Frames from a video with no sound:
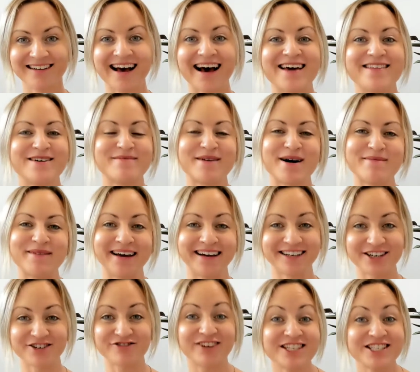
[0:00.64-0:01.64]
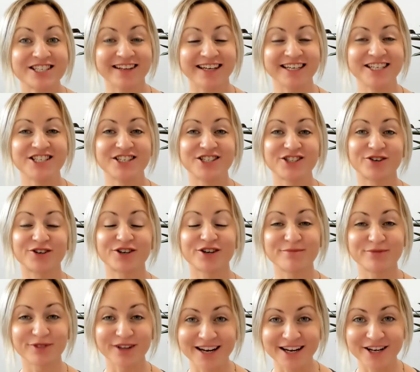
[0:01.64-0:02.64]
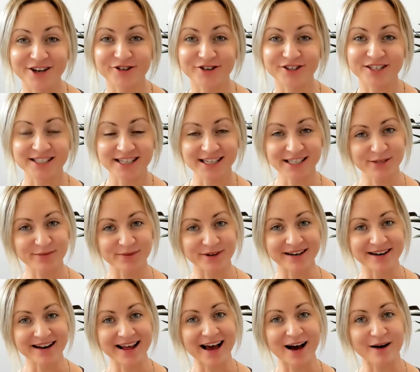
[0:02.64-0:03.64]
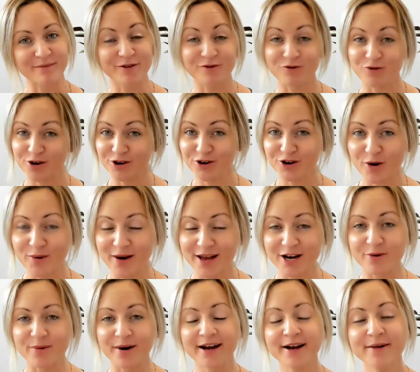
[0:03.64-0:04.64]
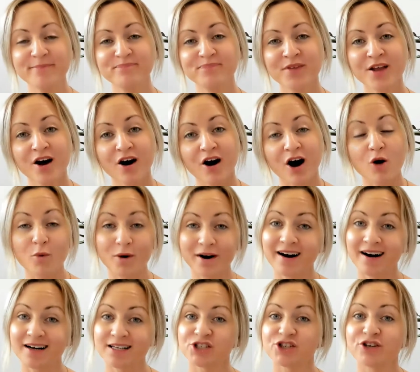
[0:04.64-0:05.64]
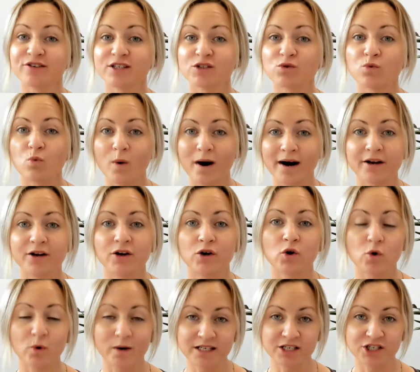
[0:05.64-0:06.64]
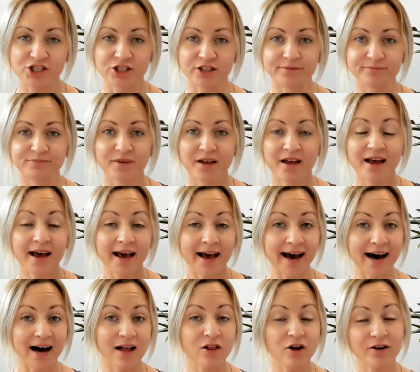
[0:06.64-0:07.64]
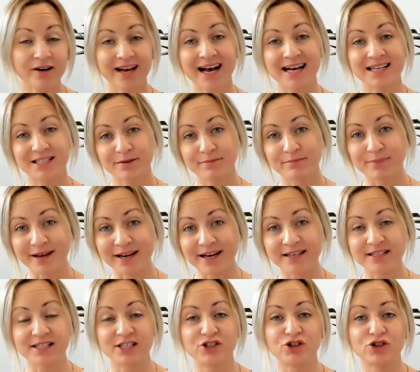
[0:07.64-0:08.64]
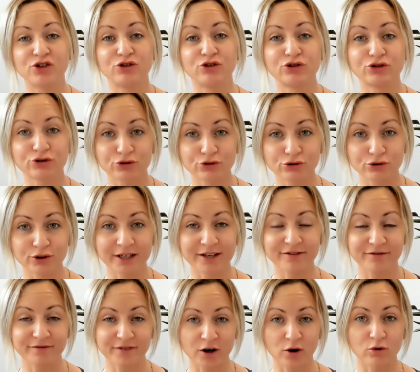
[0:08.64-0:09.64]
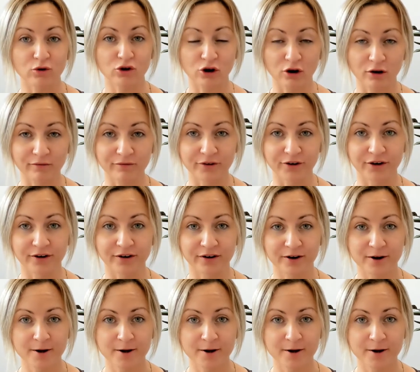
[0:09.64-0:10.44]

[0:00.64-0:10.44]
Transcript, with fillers: Hey there, Mum, and congratulations on completing your assessment. Now, before you go anywhere, I want to ask you this one question. How long has it been since you've truly felt confident?